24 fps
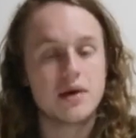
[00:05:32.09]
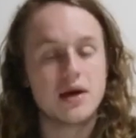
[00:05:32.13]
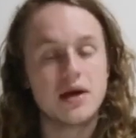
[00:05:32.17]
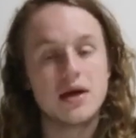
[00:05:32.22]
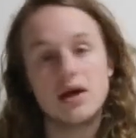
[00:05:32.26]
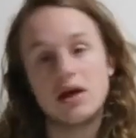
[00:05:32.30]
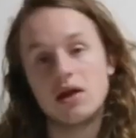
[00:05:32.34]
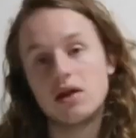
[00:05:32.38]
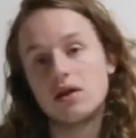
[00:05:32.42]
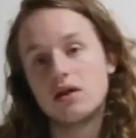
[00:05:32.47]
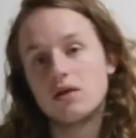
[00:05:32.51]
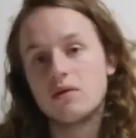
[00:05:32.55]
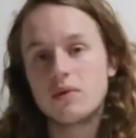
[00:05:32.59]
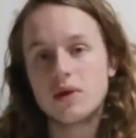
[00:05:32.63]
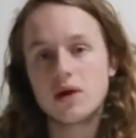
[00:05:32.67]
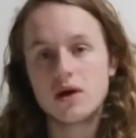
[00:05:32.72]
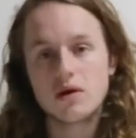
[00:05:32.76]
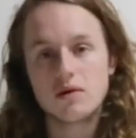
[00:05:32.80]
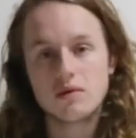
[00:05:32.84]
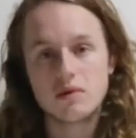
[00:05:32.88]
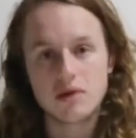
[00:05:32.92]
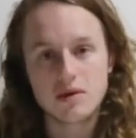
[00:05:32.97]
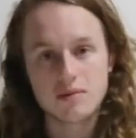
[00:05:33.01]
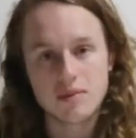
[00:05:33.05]
But yeah, so when
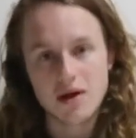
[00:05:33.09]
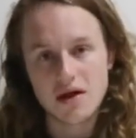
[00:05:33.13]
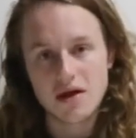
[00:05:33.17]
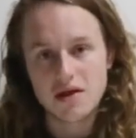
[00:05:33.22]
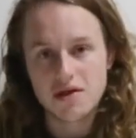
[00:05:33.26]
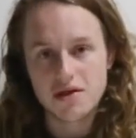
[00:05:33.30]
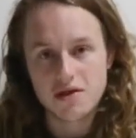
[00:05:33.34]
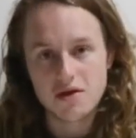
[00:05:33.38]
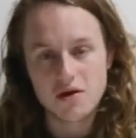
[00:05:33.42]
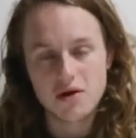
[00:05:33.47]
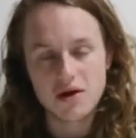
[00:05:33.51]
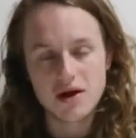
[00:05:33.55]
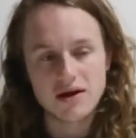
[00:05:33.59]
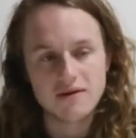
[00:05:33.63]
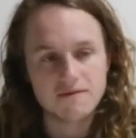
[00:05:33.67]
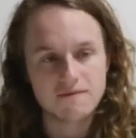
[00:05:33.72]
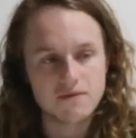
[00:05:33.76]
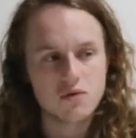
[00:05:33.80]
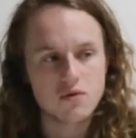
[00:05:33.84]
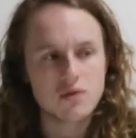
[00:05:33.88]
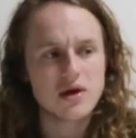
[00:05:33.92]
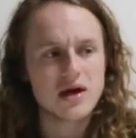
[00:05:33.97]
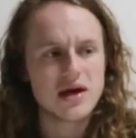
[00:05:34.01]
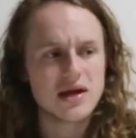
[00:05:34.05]
I was about 13,
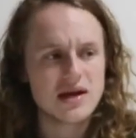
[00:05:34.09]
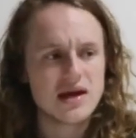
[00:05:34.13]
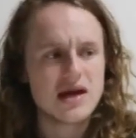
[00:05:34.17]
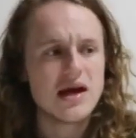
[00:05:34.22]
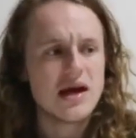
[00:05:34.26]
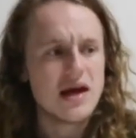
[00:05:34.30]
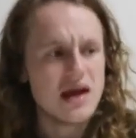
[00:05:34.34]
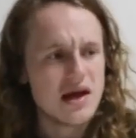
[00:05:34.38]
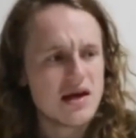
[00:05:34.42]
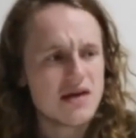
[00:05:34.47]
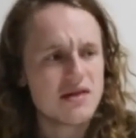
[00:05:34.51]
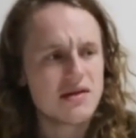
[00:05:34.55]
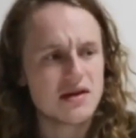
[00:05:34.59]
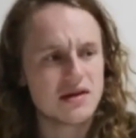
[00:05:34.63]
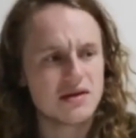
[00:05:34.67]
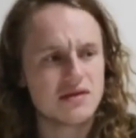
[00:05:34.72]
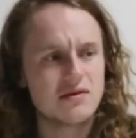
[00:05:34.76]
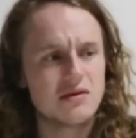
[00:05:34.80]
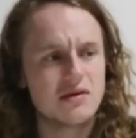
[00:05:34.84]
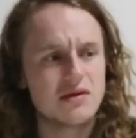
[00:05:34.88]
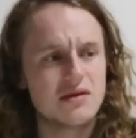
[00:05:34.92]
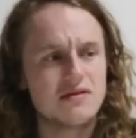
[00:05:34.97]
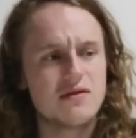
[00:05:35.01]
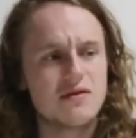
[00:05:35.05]
14, that's
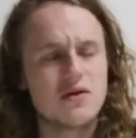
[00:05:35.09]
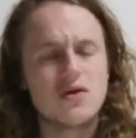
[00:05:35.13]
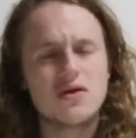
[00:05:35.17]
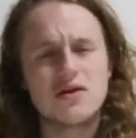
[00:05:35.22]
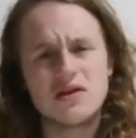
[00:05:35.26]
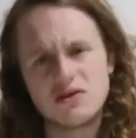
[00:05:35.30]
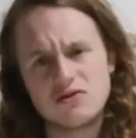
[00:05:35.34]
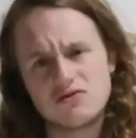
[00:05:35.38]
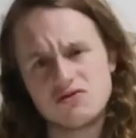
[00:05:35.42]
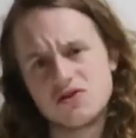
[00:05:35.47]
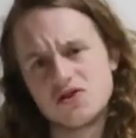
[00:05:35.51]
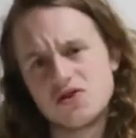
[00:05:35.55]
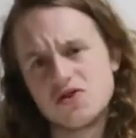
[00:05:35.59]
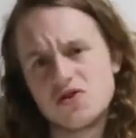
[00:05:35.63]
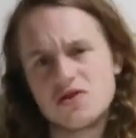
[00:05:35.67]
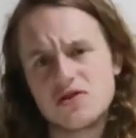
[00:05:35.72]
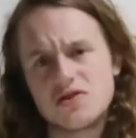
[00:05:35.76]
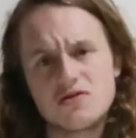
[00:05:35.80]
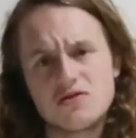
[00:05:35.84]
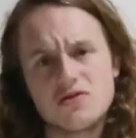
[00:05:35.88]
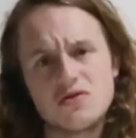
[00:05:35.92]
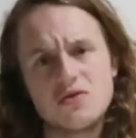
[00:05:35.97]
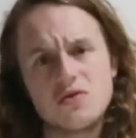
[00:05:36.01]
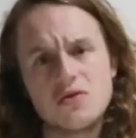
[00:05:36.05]
when I was first
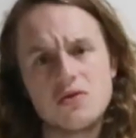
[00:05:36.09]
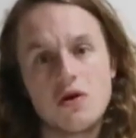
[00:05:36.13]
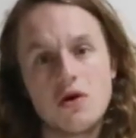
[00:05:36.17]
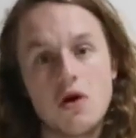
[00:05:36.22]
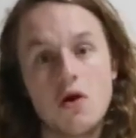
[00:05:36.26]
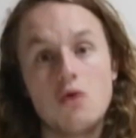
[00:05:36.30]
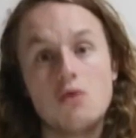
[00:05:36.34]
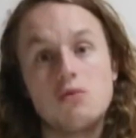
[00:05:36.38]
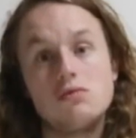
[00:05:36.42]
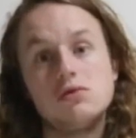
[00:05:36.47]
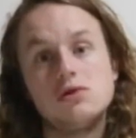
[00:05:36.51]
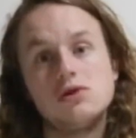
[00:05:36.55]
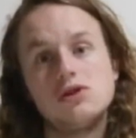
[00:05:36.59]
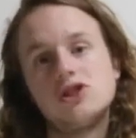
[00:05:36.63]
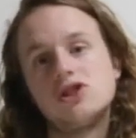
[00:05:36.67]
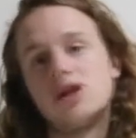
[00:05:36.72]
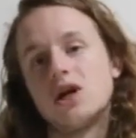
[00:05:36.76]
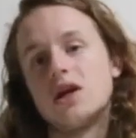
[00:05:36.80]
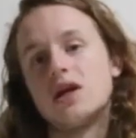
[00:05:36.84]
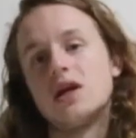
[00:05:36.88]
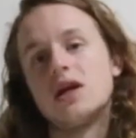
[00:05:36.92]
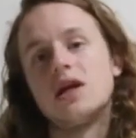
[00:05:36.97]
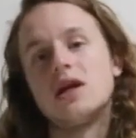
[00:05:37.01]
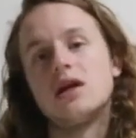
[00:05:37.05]
introduced to the whole
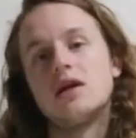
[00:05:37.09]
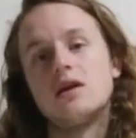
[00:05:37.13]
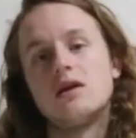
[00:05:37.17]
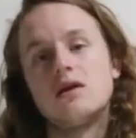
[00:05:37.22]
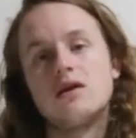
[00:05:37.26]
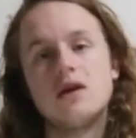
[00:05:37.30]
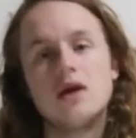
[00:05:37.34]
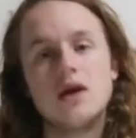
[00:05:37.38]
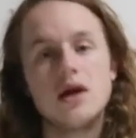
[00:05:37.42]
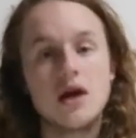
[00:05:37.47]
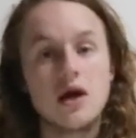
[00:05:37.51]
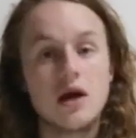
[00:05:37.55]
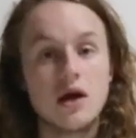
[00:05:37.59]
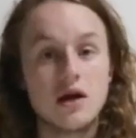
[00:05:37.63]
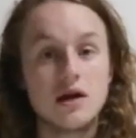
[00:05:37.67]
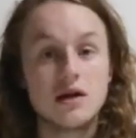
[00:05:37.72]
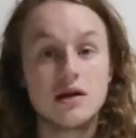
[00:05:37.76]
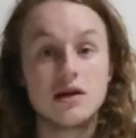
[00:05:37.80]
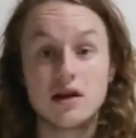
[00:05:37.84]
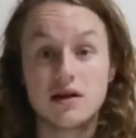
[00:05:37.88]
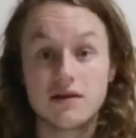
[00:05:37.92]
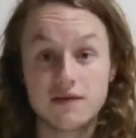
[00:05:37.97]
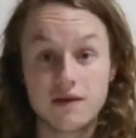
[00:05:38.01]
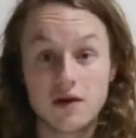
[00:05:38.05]
shunning and
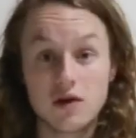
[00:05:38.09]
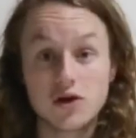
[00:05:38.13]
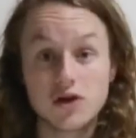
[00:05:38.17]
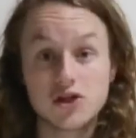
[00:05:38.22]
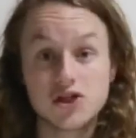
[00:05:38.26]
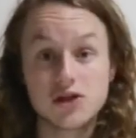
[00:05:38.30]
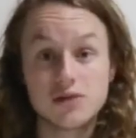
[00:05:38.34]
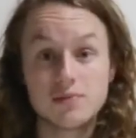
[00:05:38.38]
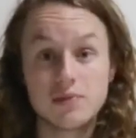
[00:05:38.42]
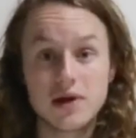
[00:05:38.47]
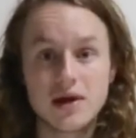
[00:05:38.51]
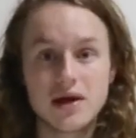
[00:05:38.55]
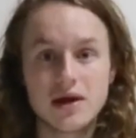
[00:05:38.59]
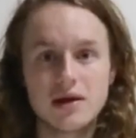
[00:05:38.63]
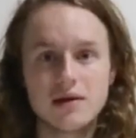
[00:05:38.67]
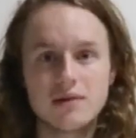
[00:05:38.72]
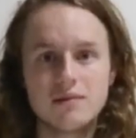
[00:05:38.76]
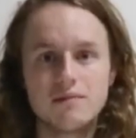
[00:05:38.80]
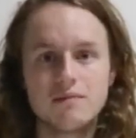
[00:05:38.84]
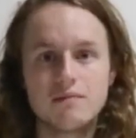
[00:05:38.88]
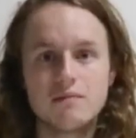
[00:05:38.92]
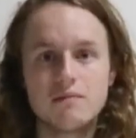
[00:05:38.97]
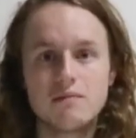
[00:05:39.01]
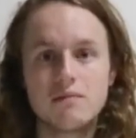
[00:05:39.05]

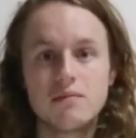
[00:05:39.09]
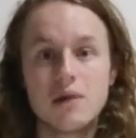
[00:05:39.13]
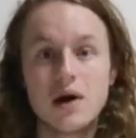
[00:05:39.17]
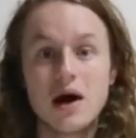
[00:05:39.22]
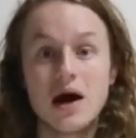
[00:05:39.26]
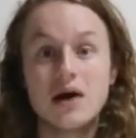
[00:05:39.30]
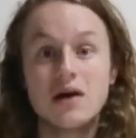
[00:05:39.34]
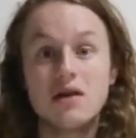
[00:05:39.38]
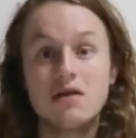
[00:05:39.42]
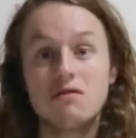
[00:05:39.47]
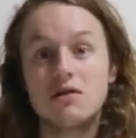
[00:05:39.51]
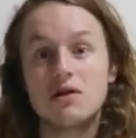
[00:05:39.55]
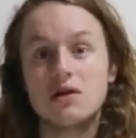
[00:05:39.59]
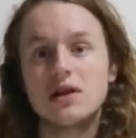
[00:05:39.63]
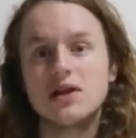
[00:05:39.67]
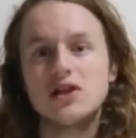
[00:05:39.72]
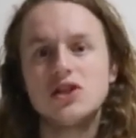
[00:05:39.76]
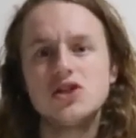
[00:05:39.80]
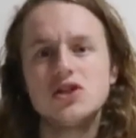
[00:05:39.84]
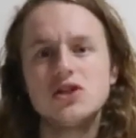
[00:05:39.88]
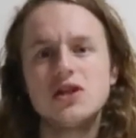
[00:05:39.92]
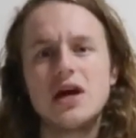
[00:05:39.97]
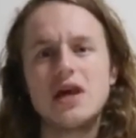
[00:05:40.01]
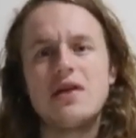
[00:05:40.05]
disfellowshipping part of the
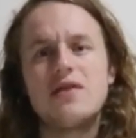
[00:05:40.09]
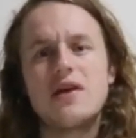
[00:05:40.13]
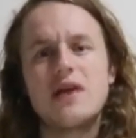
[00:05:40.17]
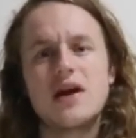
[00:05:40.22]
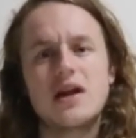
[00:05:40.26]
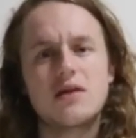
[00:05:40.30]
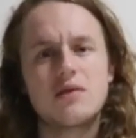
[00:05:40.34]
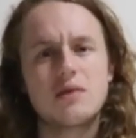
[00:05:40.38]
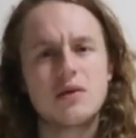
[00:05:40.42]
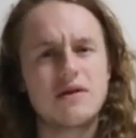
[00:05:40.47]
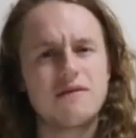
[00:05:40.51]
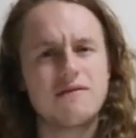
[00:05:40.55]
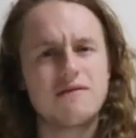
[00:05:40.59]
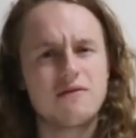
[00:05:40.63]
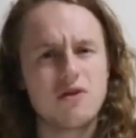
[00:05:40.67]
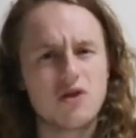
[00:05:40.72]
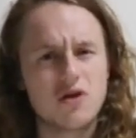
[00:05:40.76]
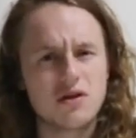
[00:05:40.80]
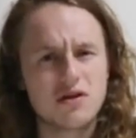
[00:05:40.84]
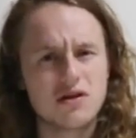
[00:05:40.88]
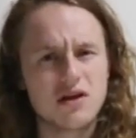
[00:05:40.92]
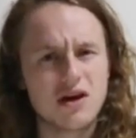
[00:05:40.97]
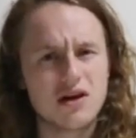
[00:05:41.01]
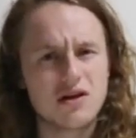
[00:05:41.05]
religion, and that's when I
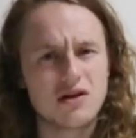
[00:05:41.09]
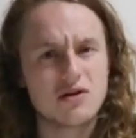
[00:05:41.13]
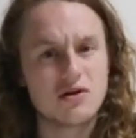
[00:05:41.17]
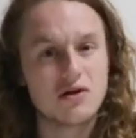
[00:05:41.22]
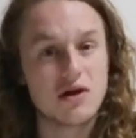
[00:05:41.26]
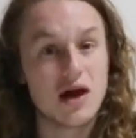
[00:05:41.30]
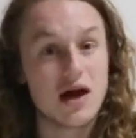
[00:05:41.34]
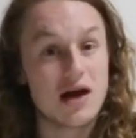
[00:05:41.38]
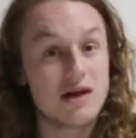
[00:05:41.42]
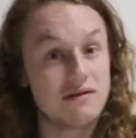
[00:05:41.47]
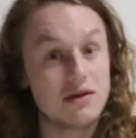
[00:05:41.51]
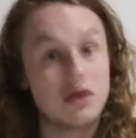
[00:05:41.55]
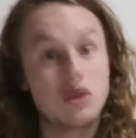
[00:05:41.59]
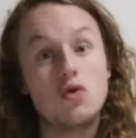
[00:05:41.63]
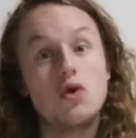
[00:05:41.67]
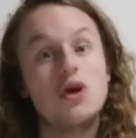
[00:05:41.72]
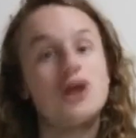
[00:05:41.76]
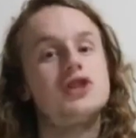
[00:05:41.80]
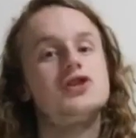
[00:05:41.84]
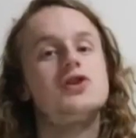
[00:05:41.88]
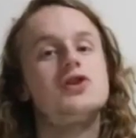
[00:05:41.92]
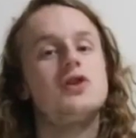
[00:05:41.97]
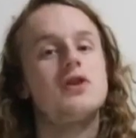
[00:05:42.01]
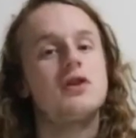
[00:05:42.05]
first started having
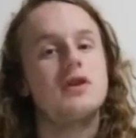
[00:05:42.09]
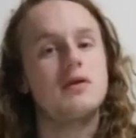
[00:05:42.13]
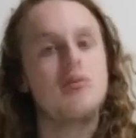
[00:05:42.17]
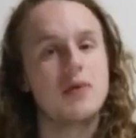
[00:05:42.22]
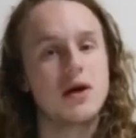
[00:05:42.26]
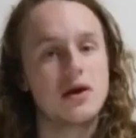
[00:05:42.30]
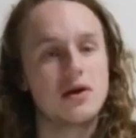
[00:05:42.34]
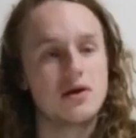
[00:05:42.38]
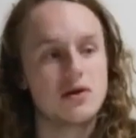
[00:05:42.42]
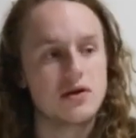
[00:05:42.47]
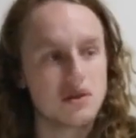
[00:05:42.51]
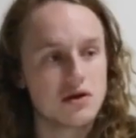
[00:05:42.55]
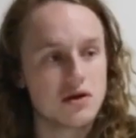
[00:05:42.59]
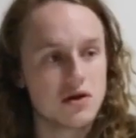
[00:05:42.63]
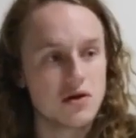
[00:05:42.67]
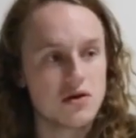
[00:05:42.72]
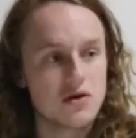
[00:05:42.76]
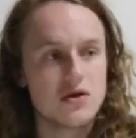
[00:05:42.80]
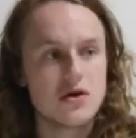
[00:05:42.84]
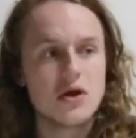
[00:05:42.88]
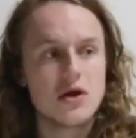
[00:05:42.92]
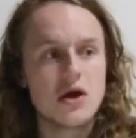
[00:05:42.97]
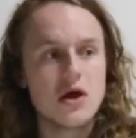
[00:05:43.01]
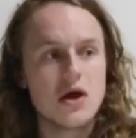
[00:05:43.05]
questions about it.
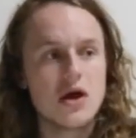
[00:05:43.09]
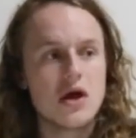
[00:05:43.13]
So